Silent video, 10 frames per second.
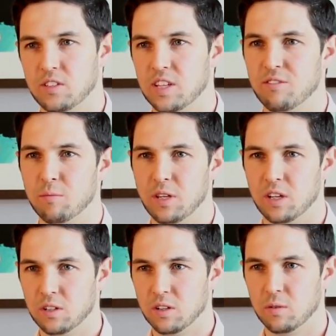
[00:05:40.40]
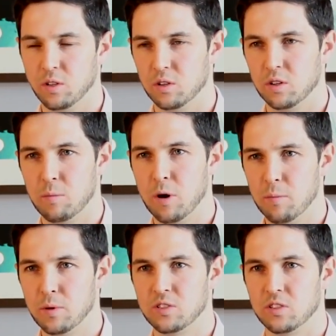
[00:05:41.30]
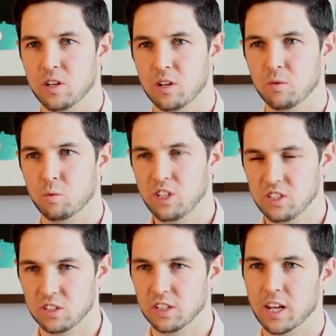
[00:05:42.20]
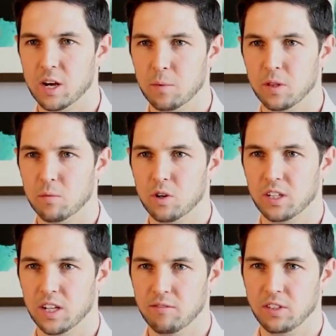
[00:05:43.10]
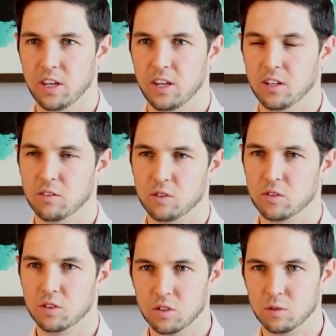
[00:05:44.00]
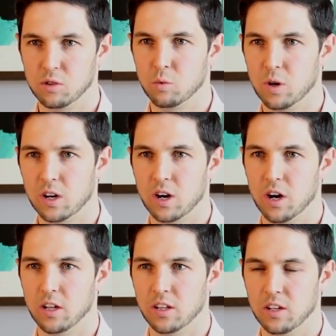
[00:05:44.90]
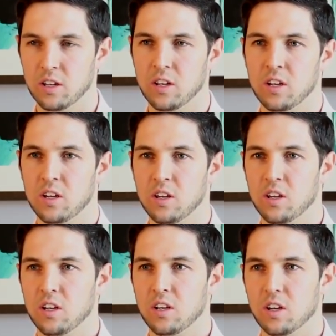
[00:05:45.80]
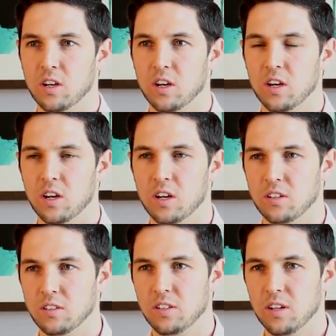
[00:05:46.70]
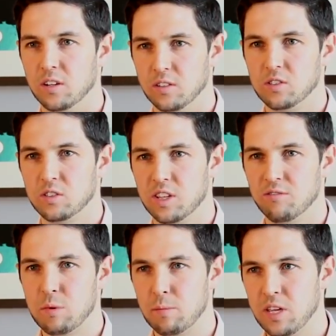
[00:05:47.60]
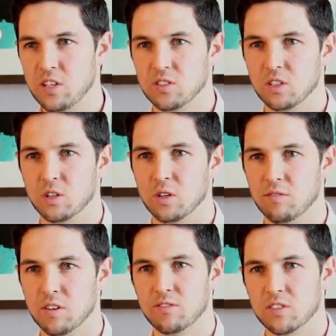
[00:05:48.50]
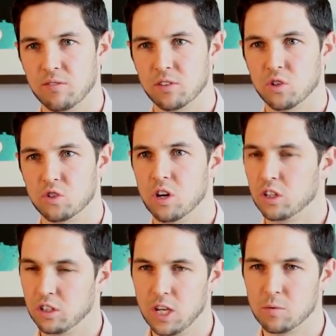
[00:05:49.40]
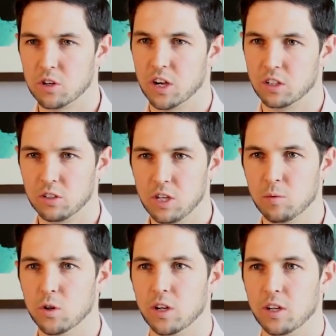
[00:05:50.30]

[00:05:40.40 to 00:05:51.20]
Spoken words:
It's given me a purpose, a reason to get up in the morning and every day and to work hard. And yeah, it's given me peace, you know, even if stuff goes wrong, you keep trying, you keep